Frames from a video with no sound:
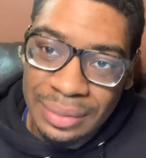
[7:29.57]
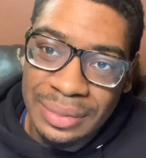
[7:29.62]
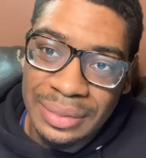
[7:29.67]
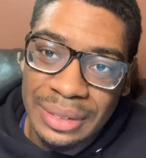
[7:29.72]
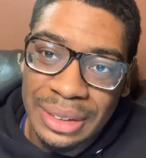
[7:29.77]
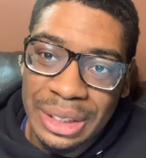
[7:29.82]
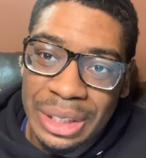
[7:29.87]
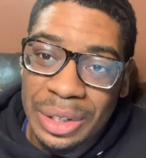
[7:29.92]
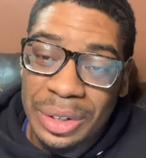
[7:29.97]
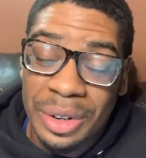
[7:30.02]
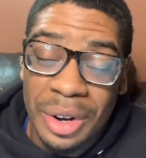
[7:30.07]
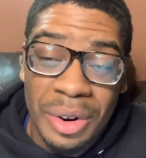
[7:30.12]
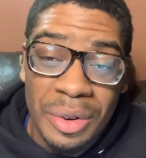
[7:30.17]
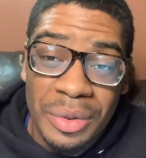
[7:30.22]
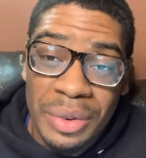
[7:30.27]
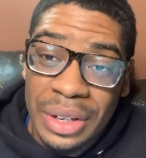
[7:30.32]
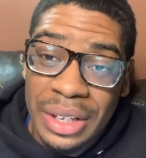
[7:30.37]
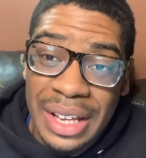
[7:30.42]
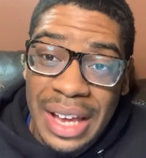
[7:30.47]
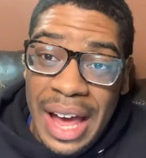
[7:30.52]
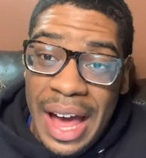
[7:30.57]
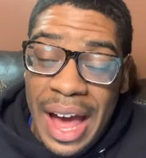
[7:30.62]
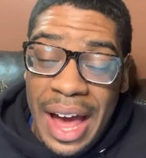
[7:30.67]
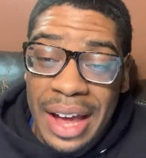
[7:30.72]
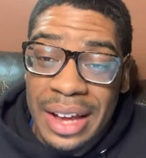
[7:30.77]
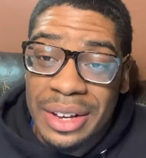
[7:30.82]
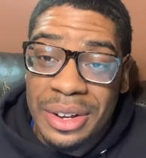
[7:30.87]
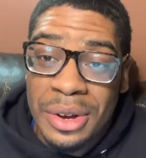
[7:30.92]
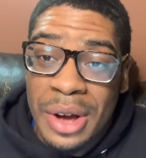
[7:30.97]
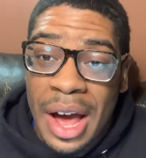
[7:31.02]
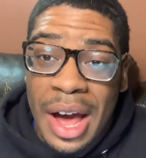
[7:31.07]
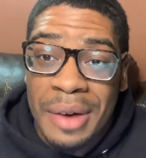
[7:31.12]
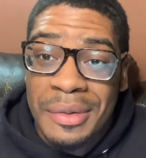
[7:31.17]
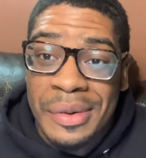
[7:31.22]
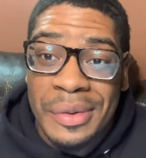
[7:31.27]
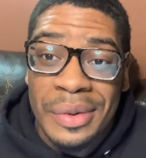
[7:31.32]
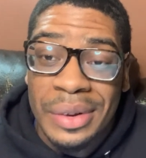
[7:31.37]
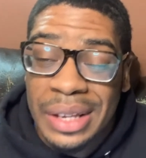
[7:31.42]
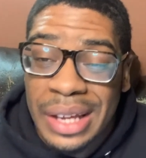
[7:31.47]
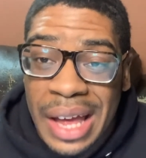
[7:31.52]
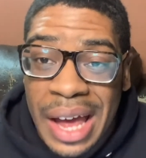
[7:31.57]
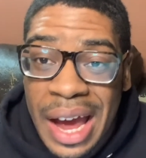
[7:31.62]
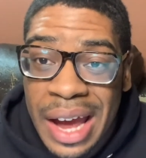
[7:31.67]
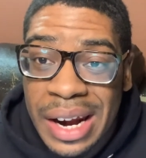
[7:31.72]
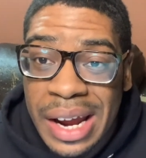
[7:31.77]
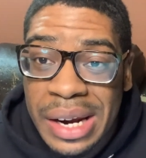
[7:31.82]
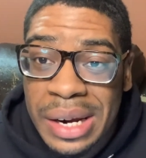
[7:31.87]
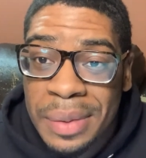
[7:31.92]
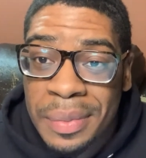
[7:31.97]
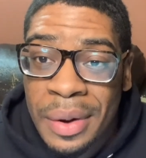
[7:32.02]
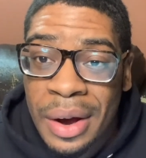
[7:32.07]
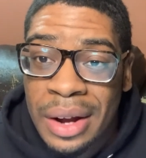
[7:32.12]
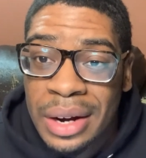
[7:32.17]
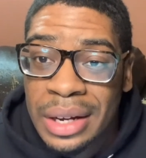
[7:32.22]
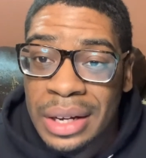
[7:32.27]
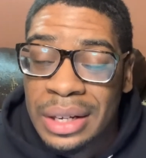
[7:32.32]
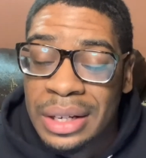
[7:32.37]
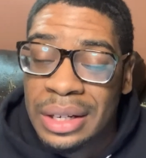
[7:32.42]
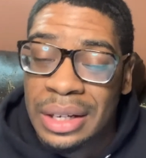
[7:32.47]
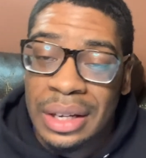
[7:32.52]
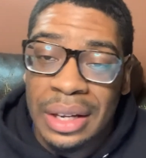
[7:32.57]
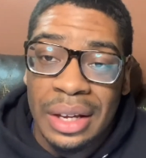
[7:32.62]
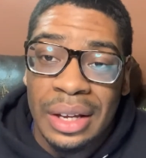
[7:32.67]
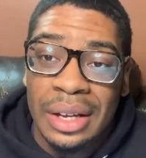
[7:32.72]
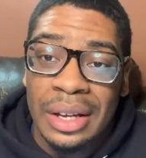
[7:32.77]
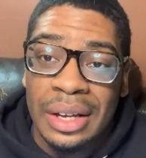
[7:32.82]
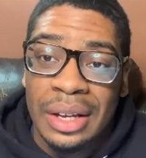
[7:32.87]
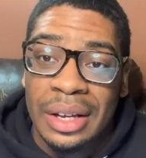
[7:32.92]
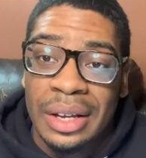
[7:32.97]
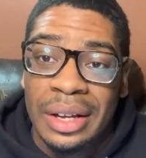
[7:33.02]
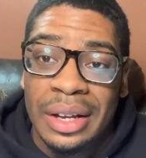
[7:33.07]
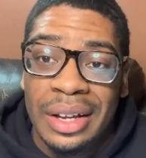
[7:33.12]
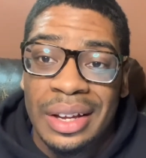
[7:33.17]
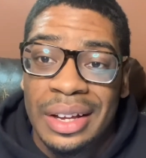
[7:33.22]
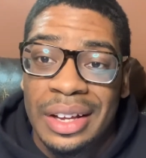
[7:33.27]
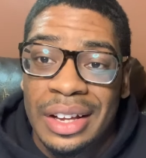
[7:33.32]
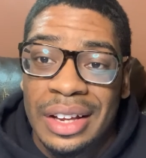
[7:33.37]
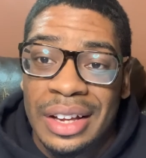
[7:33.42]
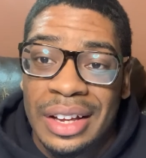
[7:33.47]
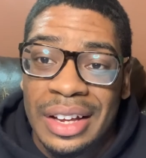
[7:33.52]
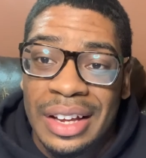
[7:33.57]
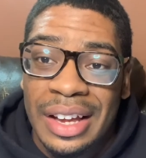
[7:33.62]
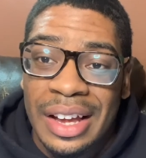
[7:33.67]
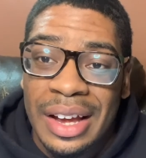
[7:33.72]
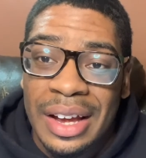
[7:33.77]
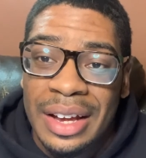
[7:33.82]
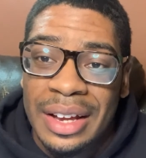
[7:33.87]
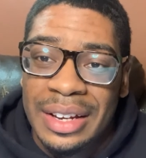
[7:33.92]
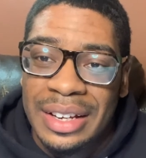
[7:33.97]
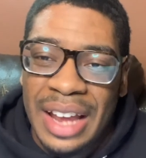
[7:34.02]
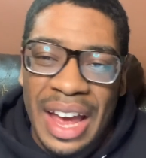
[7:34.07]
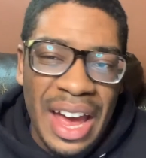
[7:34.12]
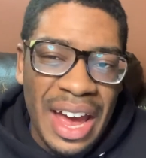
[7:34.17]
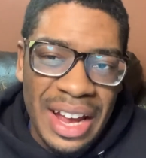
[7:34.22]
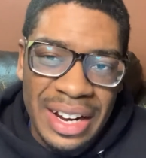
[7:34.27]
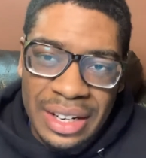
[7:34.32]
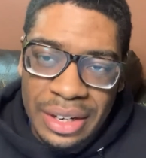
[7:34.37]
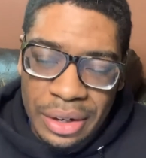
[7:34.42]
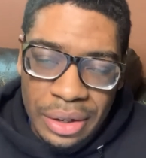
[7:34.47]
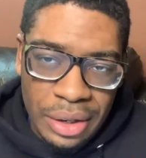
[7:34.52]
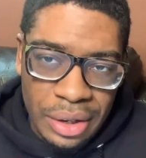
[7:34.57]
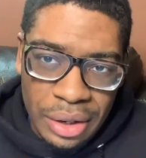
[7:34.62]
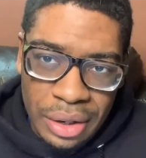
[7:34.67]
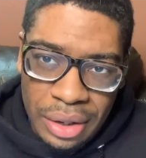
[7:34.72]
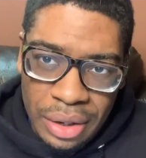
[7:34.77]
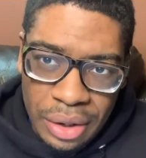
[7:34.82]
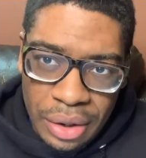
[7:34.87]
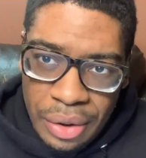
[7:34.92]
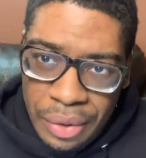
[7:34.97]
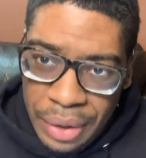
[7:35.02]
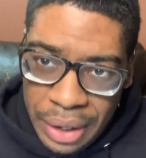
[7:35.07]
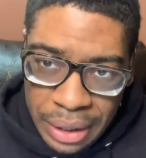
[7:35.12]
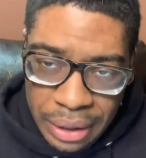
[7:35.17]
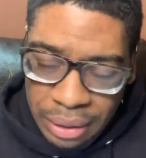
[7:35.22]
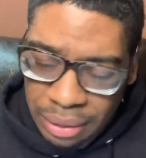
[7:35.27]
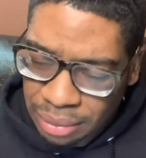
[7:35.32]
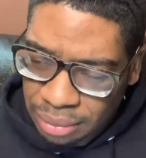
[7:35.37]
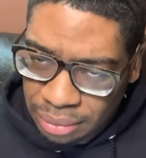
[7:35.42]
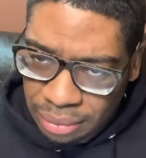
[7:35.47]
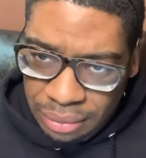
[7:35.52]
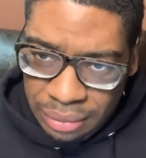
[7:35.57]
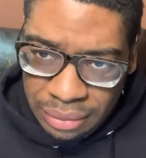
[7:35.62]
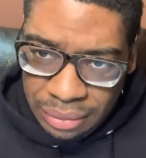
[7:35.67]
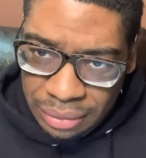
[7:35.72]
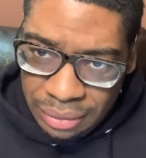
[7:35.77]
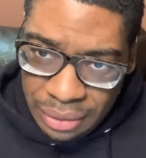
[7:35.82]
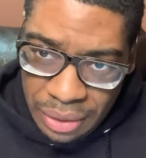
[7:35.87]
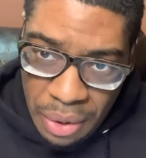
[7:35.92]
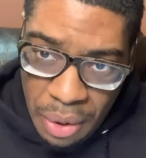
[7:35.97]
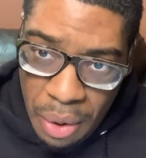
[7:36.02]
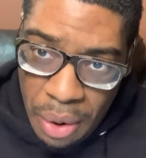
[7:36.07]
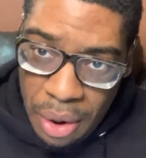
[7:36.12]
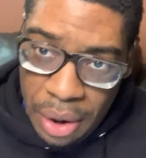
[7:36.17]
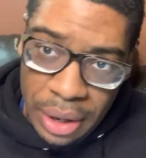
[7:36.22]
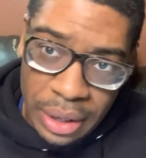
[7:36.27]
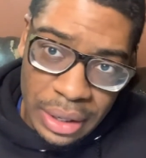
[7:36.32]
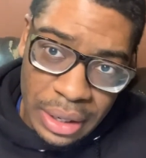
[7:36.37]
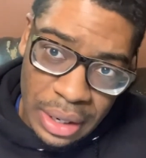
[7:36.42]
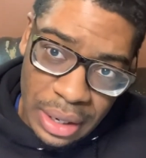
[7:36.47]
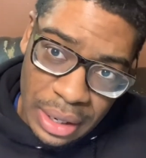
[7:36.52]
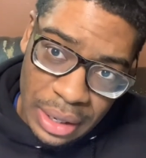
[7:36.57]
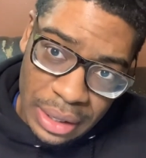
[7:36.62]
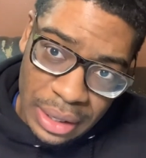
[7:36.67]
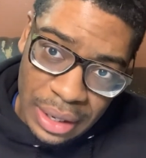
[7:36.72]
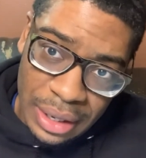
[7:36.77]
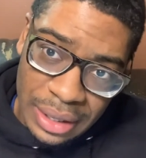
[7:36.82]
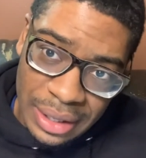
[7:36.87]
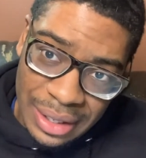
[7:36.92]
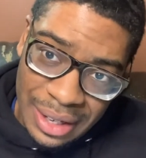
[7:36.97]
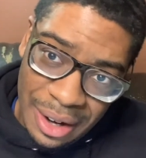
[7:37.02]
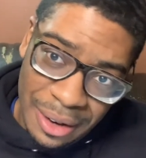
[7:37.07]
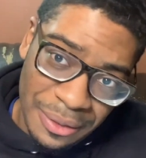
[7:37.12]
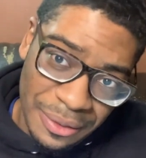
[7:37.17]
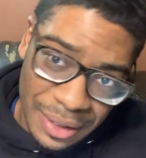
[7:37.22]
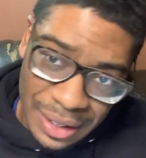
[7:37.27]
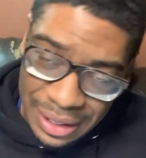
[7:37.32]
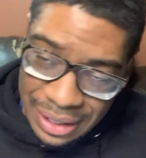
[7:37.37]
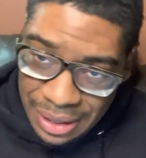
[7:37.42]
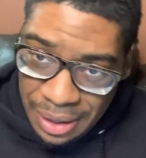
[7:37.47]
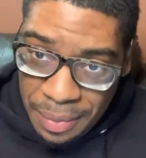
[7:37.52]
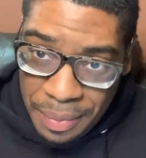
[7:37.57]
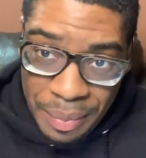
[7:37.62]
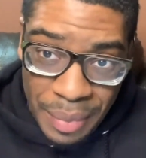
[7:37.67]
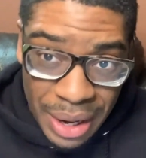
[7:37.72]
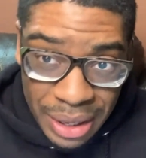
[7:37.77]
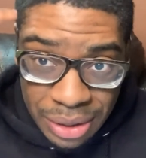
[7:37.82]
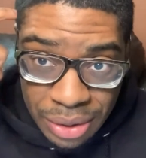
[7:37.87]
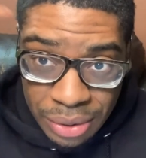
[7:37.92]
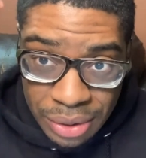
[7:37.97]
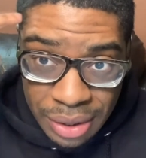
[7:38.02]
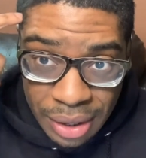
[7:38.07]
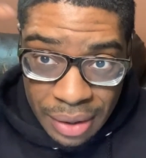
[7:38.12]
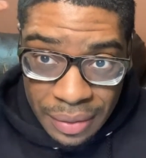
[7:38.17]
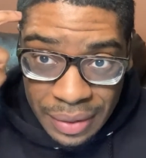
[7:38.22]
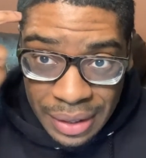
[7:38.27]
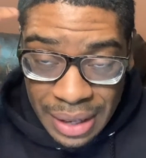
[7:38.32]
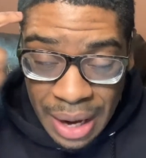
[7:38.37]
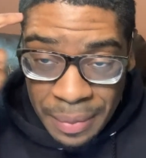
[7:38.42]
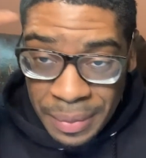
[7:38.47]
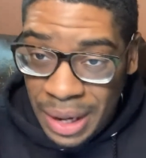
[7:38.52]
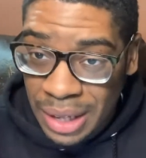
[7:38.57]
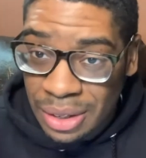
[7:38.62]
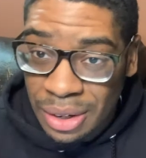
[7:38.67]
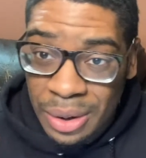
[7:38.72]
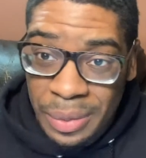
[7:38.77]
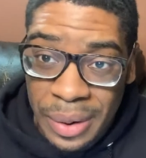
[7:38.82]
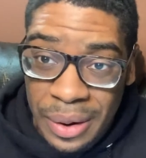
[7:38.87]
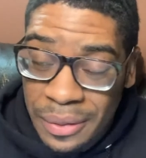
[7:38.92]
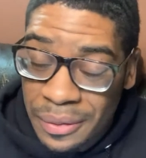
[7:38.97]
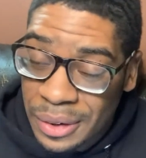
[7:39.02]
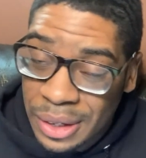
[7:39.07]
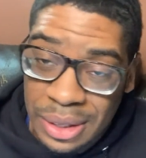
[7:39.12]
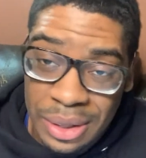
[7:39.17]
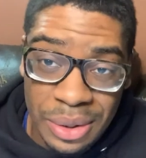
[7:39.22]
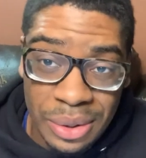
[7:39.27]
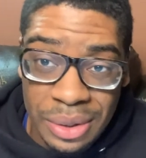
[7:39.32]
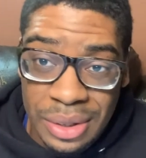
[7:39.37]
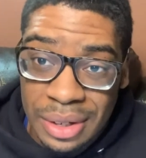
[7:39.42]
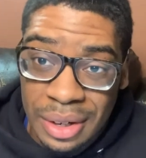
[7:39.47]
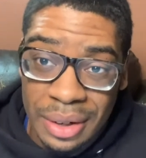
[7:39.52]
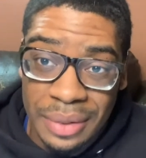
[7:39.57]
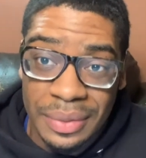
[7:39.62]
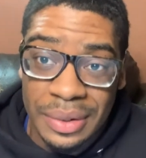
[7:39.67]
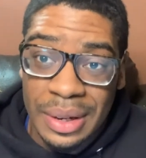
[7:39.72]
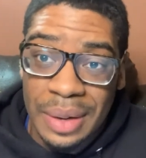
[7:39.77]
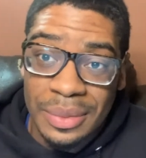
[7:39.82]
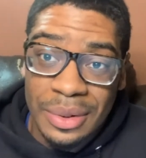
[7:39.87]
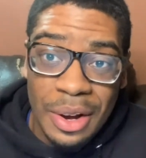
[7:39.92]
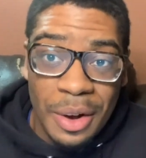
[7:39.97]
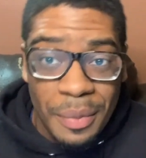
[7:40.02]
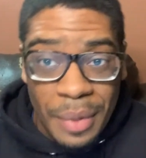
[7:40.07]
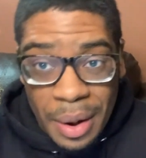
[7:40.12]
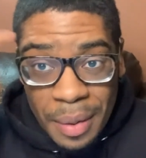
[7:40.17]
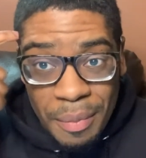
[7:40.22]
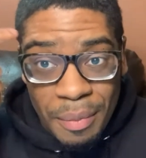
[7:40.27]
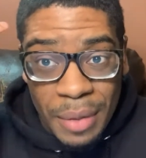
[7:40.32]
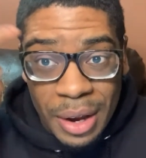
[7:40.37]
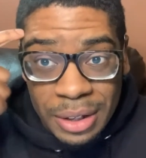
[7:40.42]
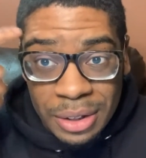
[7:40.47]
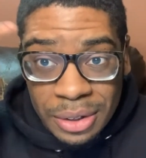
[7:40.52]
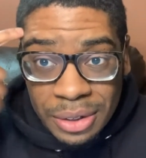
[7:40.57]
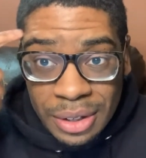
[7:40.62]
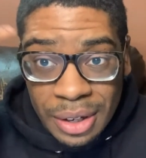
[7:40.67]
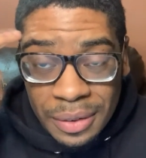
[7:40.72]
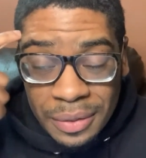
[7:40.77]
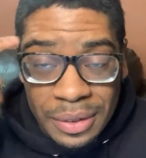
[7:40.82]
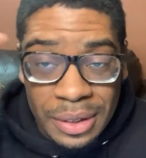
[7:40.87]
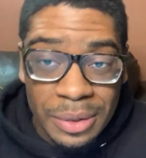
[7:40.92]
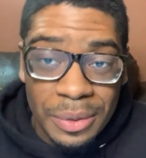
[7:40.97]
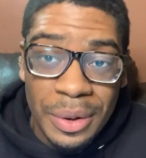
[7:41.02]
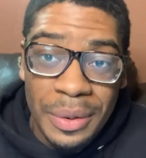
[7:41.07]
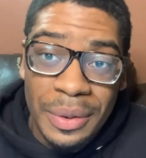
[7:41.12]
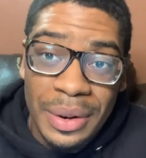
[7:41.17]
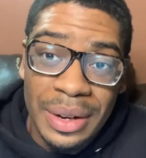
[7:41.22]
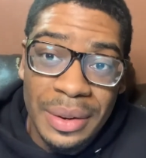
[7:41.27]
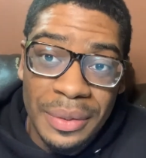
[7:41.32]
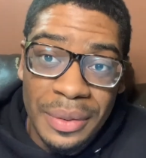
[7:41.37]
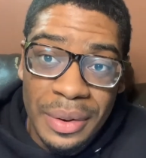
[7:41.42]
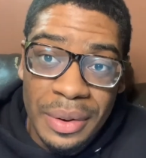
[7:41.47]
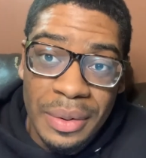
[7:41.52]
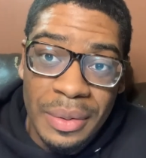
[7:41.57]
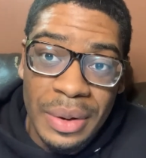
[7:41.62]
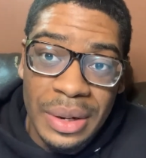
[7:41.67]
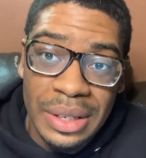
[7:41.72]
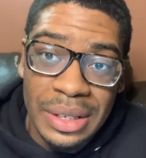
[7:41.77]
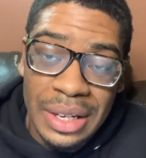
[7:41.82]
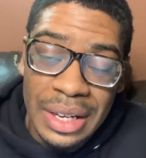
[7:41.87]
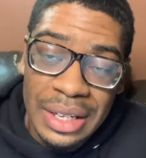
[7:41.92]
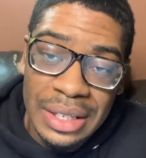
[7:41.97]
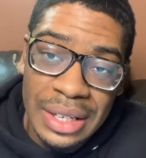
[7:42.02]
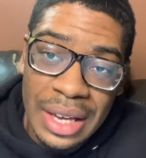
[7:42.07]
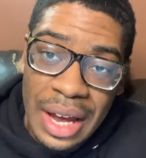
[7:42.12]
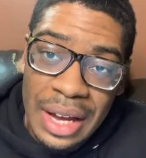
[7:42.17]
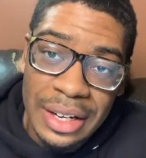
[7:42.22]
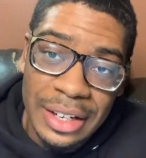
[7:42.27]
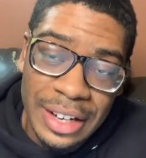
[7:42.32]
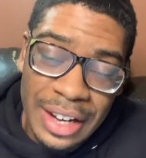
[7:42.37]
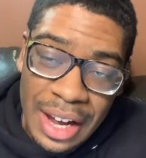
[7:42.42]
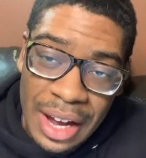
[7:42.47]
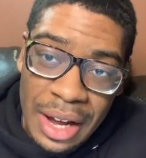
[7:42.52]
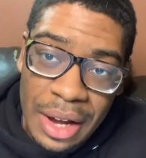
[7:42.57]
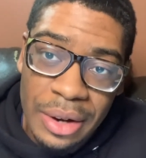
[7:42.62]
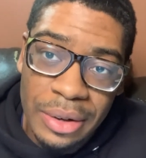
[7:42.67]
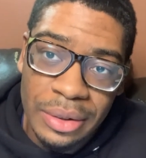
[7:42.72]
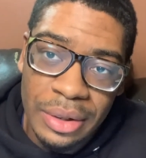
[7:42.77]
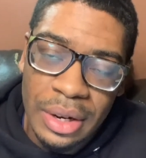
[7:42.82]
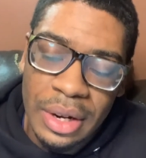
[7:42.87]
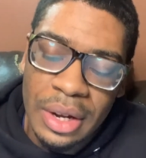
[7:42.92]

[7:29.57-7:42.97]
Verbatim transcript: you don't really have, you haven't really had anybody that had the, the, the grit. Or the the toughness, the mental toughness. I'm not talking about physical toughness. I'm talking about mental toughness. When when when, when things got down,